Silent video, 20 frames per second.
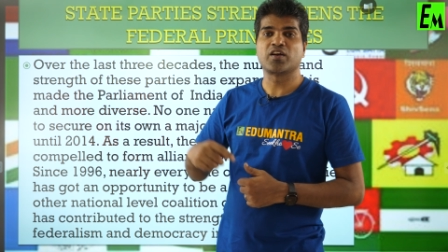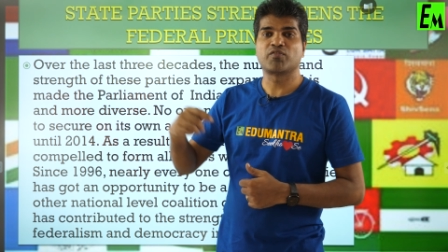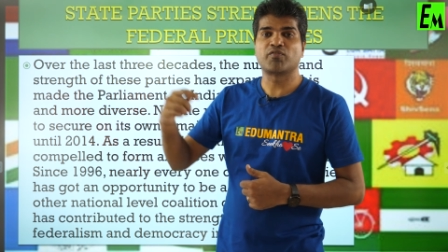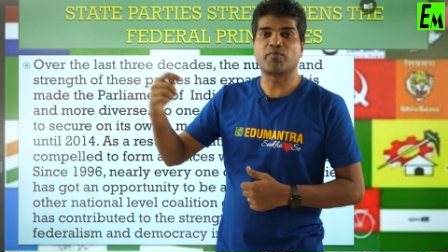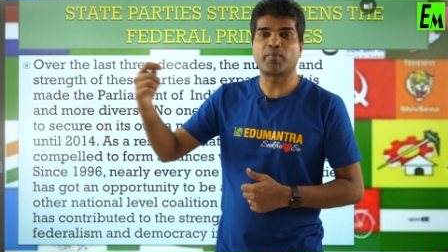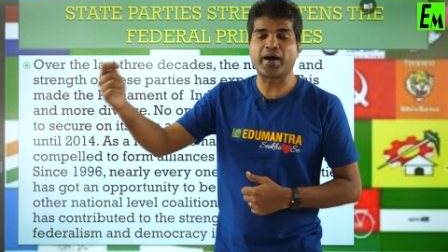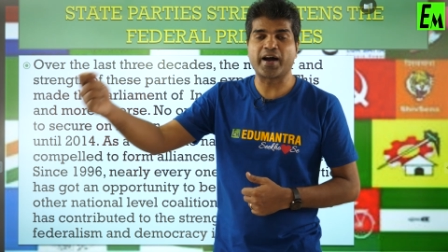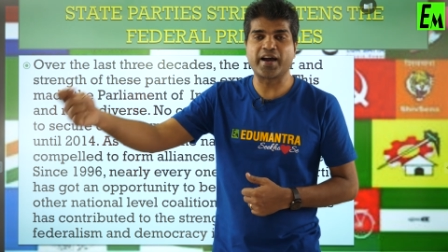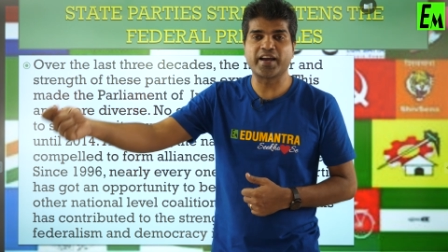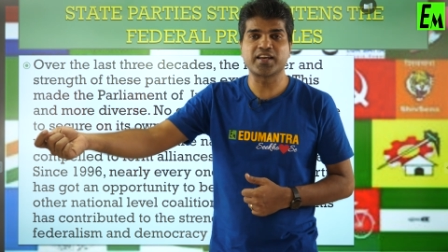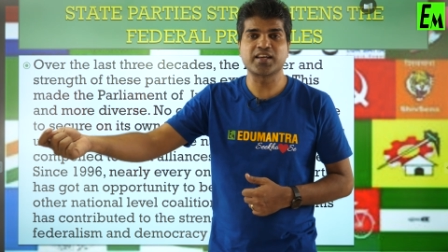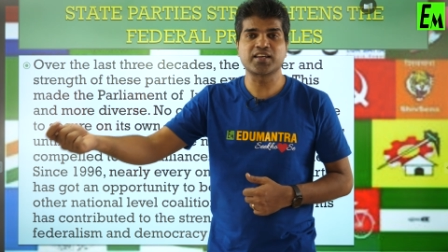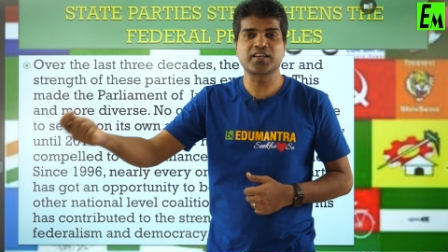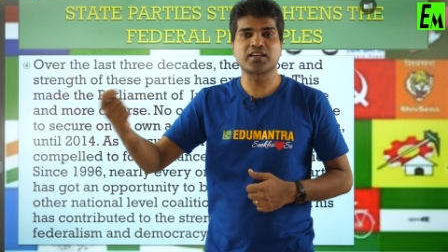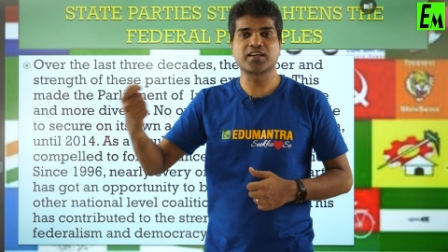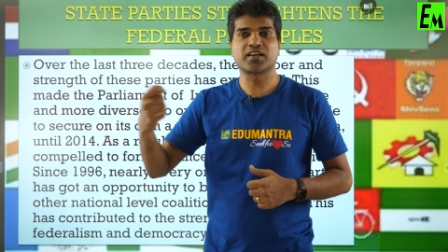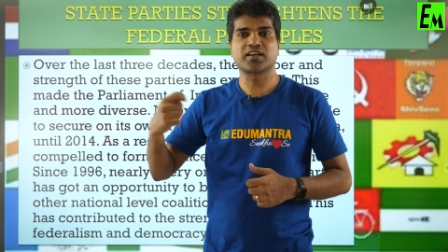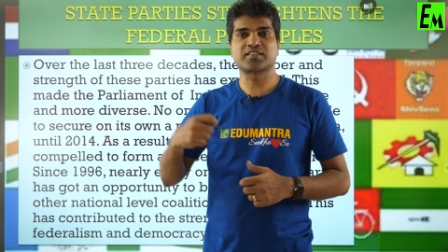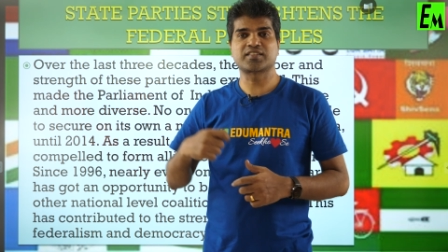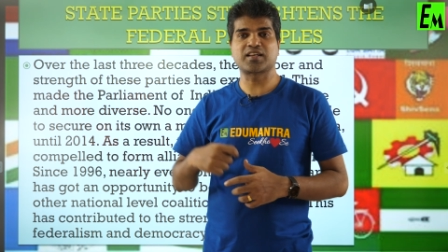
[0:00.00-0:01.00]
by
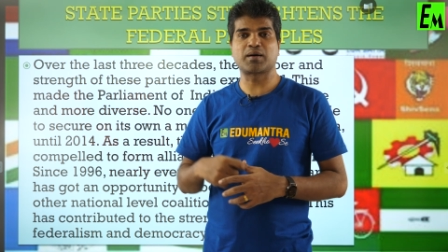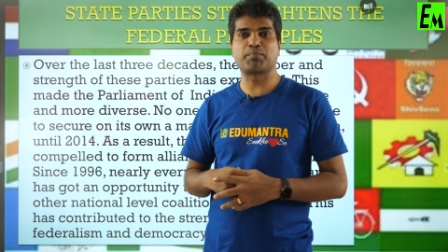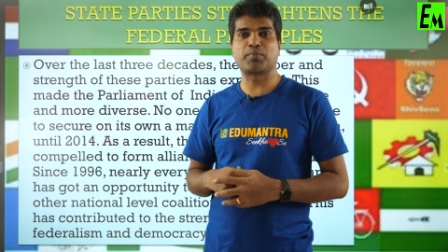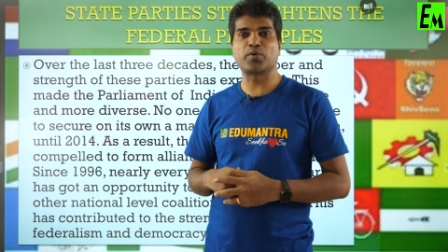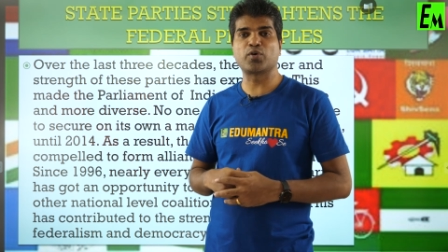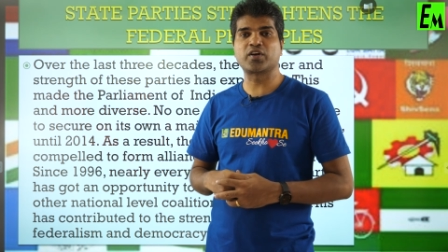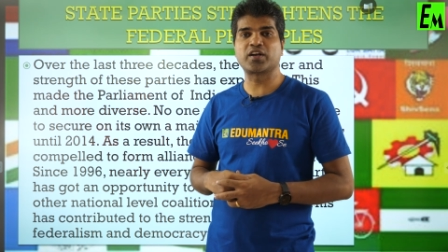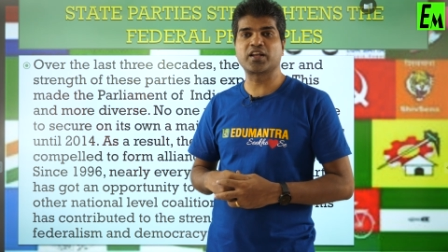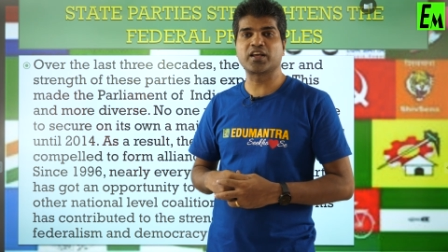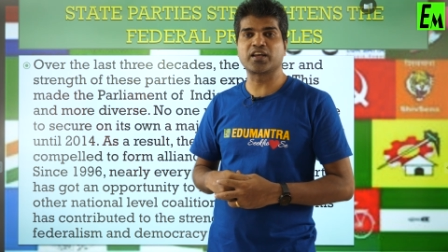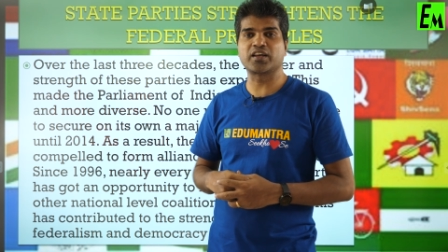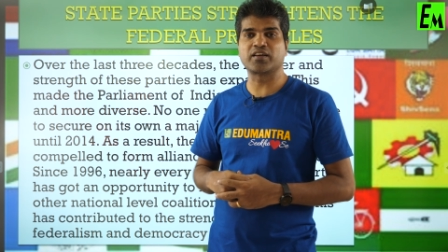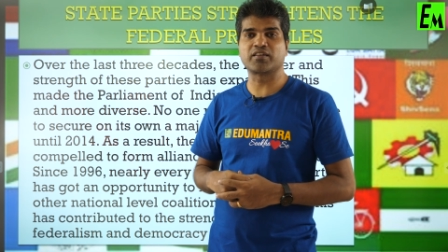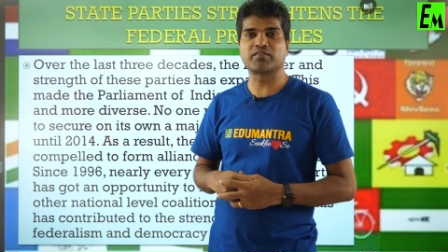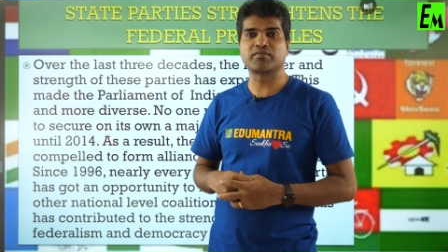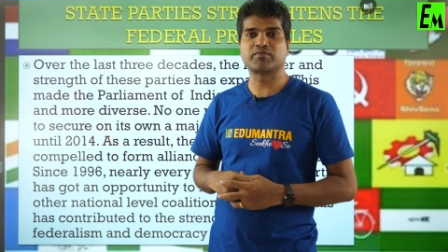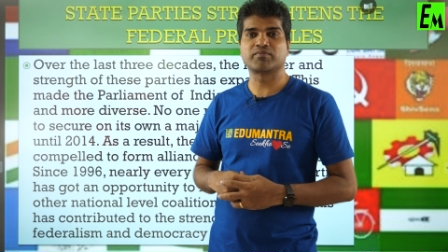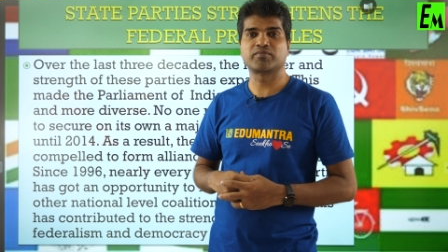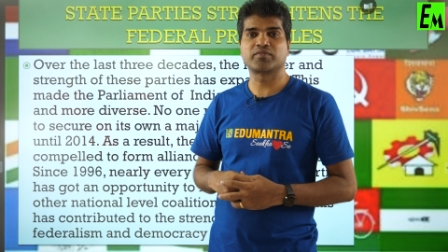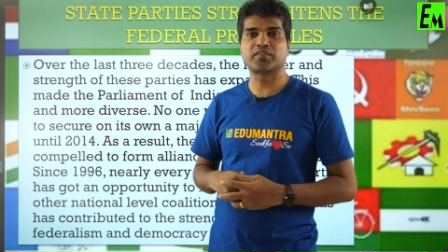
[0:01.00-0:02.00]

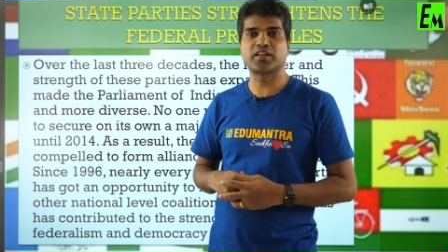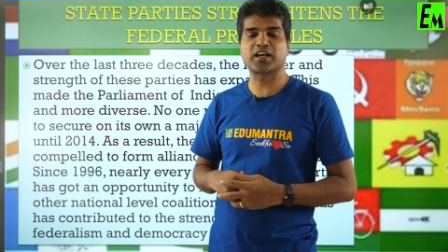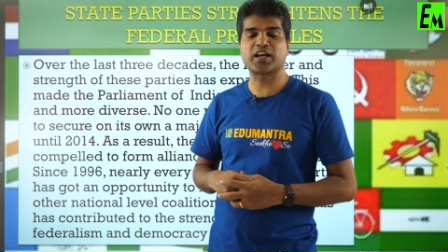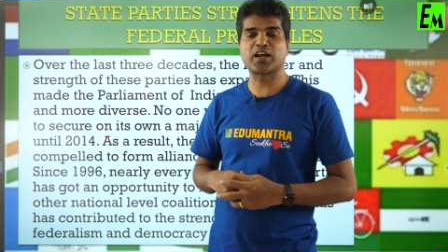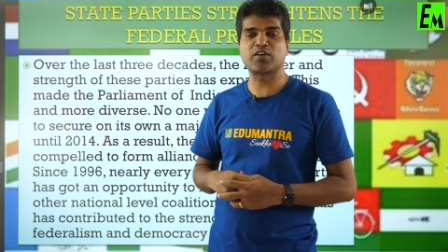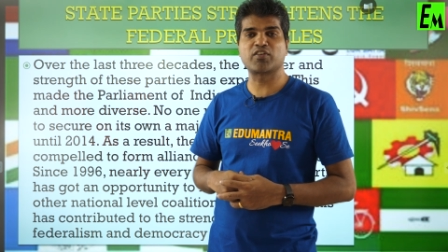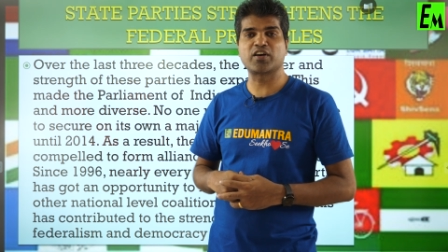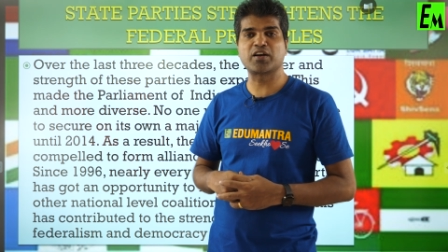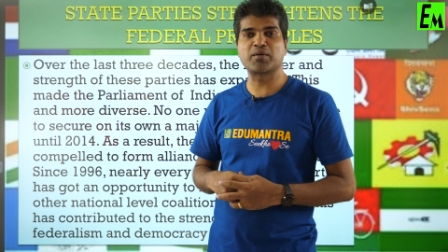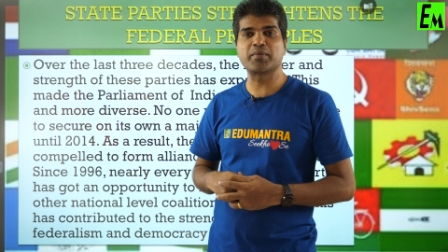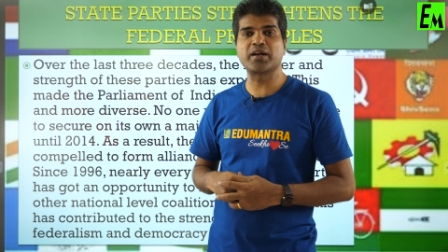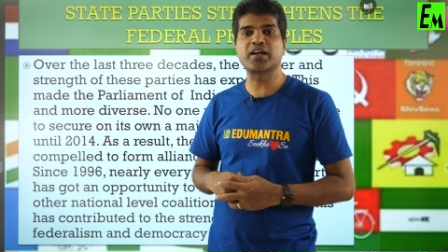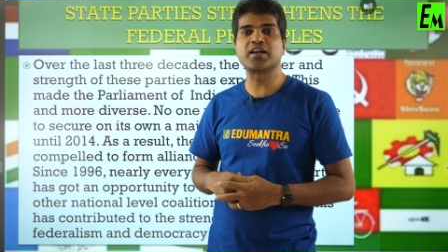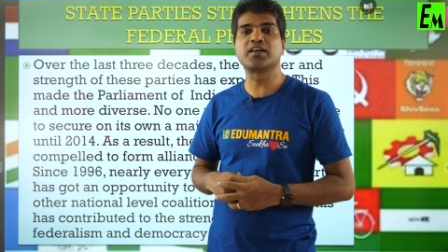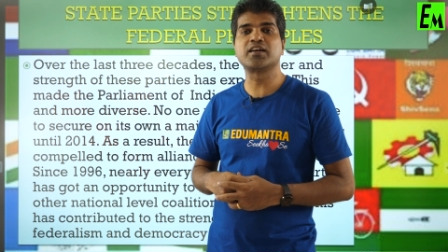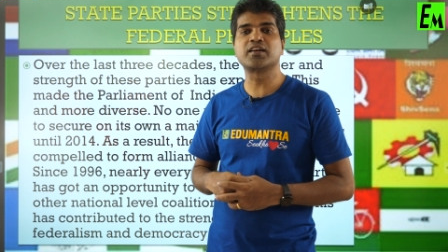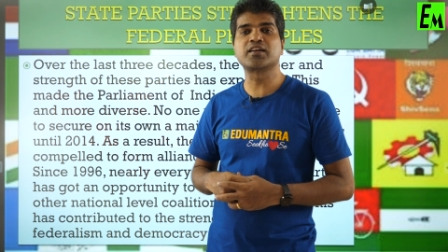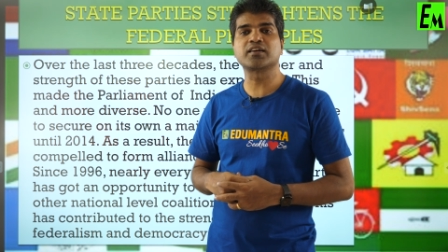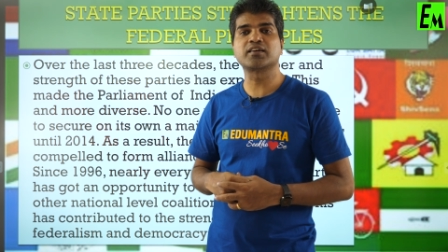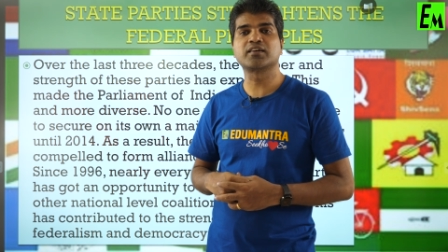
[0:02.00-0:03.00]
supporting the
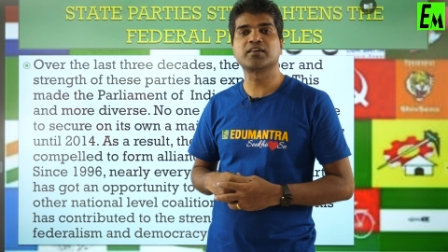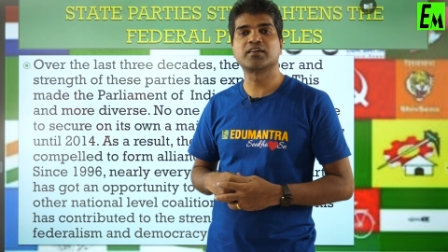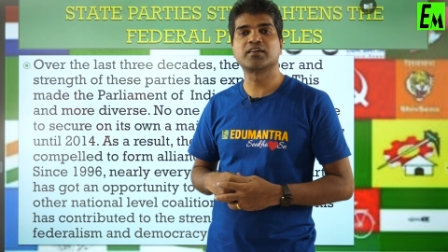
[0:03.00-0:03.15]
government